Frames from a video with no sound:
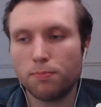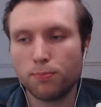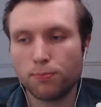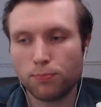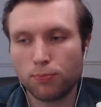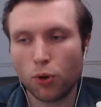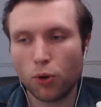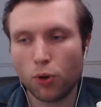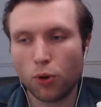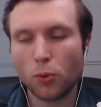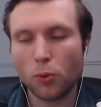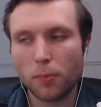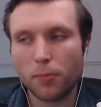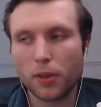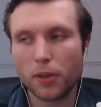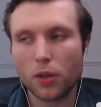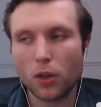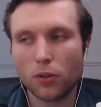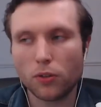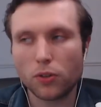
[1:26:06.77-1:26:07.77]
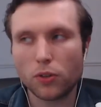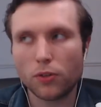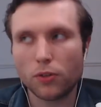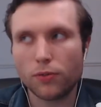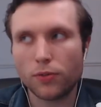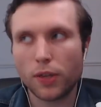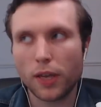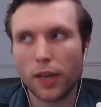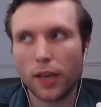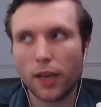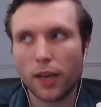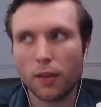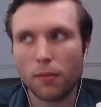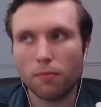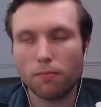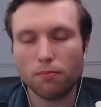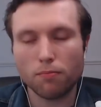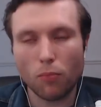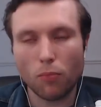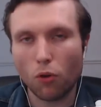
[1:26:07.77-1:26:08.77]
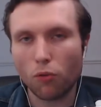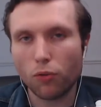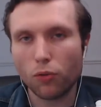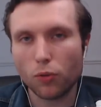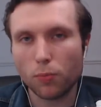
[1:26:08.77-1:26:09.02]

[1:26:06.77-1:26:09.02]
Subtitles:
Probably because of their moral